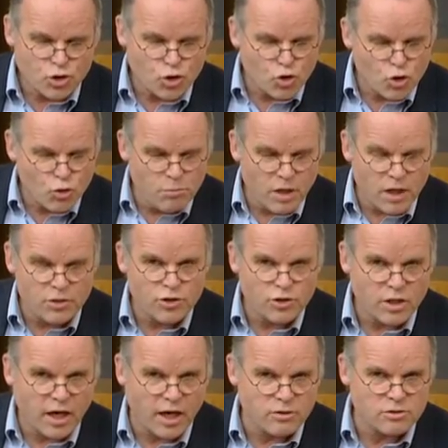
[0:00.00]
To whom are
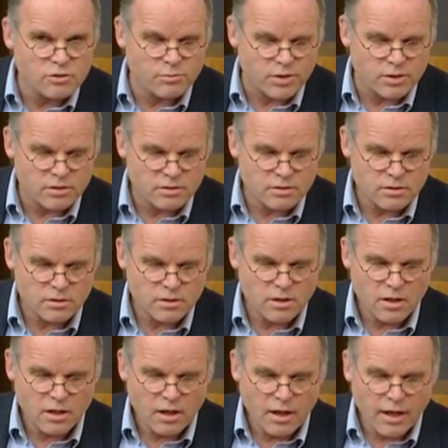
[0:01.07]
you accountable?
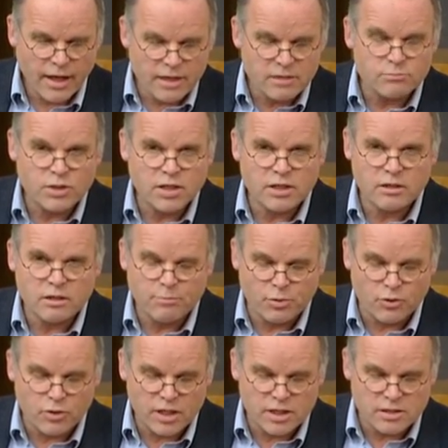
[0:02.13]
Edinburgh
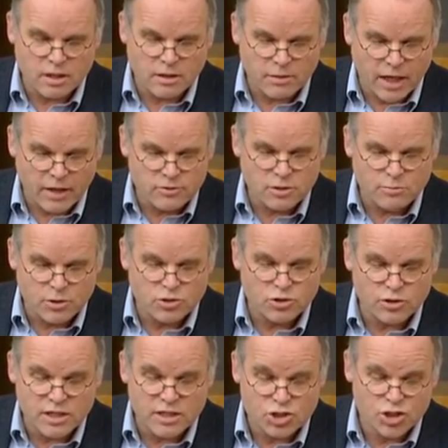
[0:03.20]
Airport is accountable
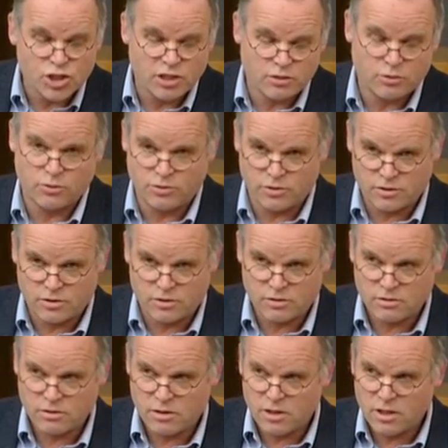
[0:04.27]
to its shareholders.
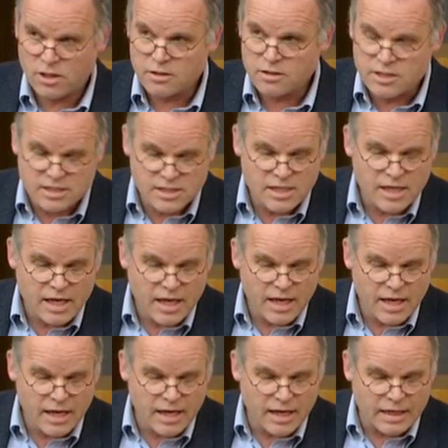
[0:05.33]
The
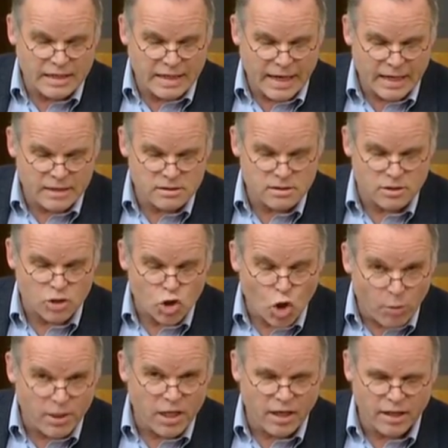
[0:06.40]
CAA and NATS are
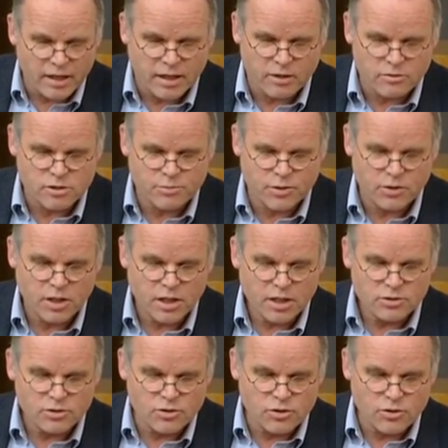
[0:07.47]
nominally accountable
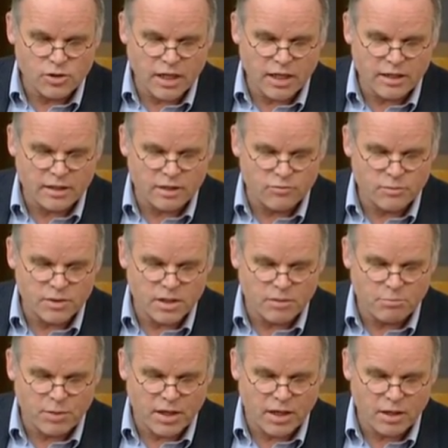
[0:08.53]
to the UK Government
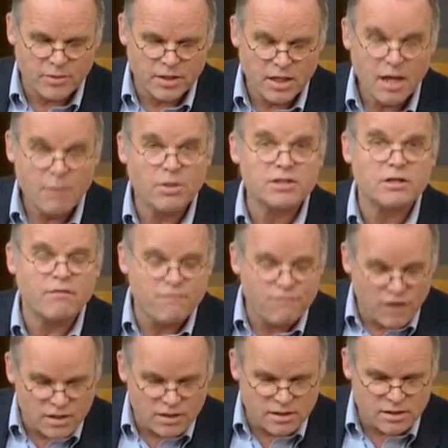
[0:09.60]
and Parliament, but are
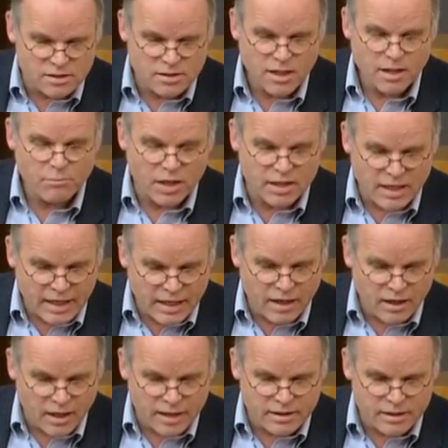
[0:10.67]
funded by the
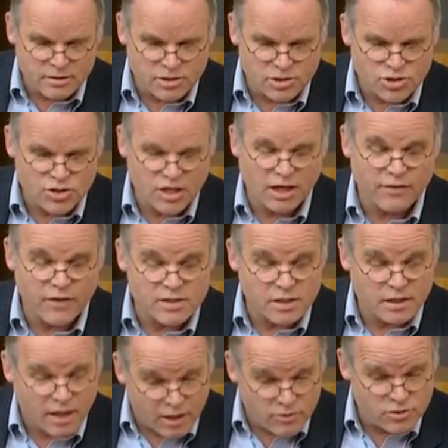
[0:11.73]
airline industry and
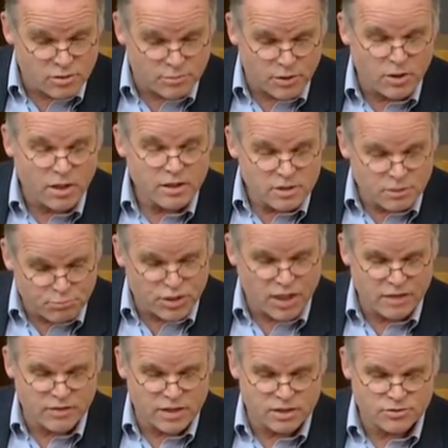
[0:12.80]
thus accountable to
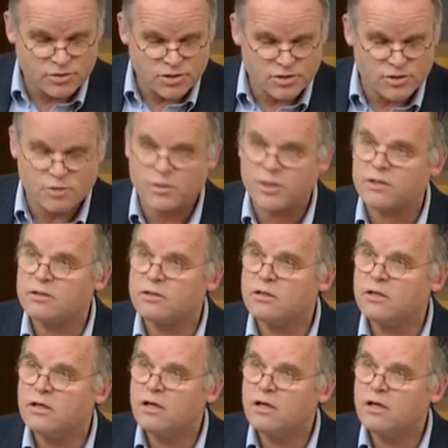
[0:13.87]
private interest as well.